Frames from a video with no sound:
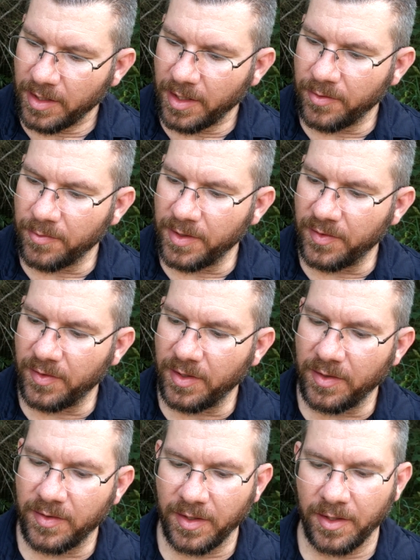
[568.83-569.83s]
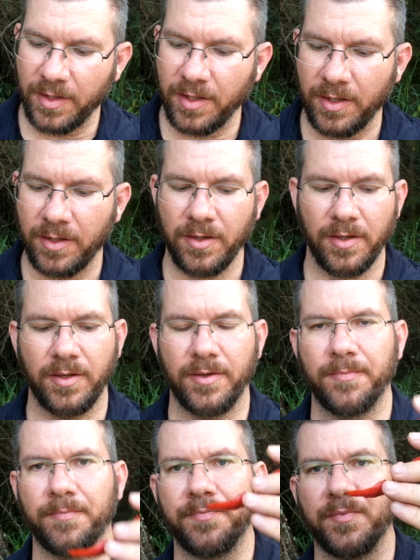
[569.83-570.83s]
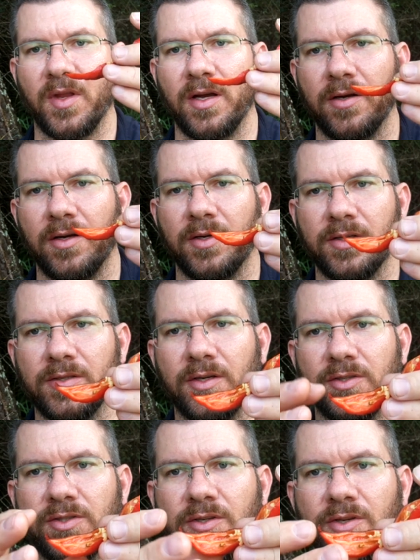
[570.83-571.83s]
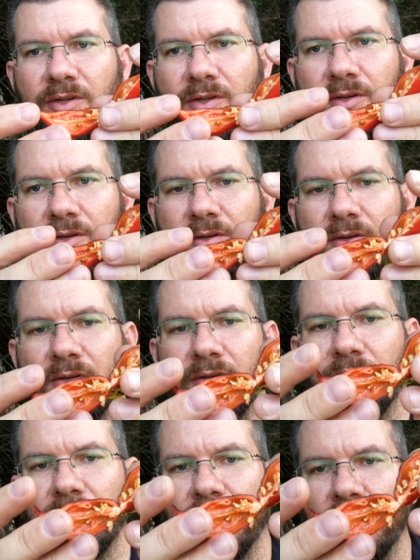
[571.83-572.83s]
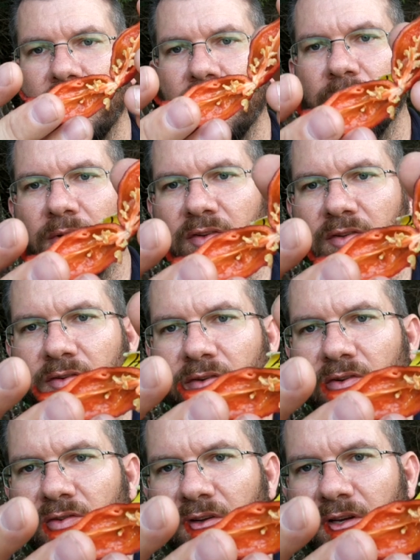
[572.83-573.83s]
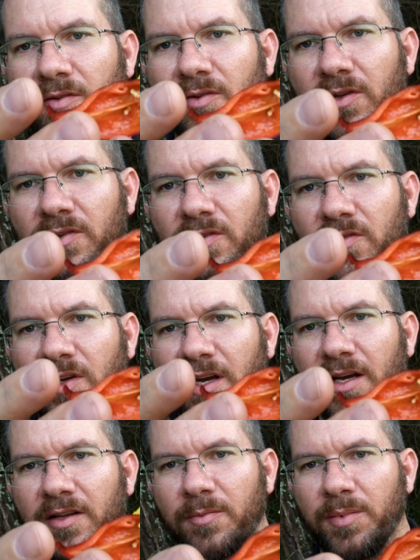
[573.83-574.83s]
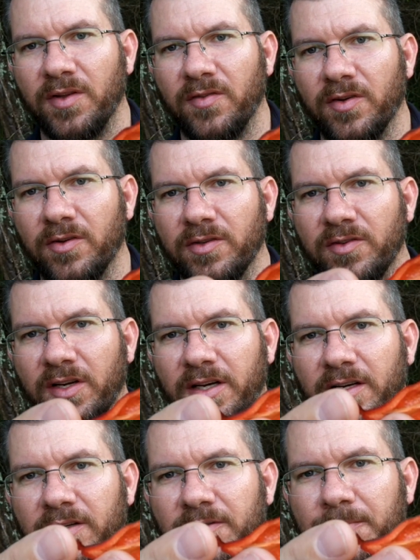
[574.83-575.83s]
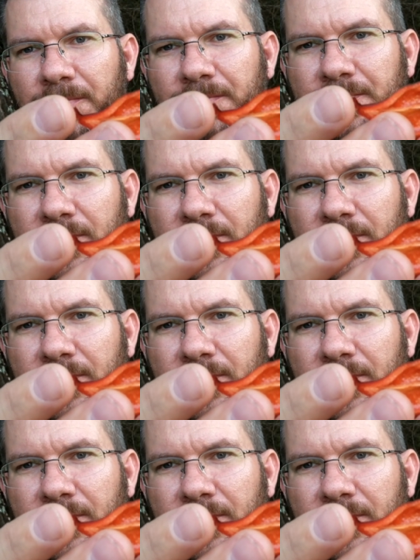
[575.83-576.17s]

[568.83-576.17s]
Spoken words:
I got 3 seeds out there. I'll show you the rest of it. You can see everything's intact. Pith's all intact.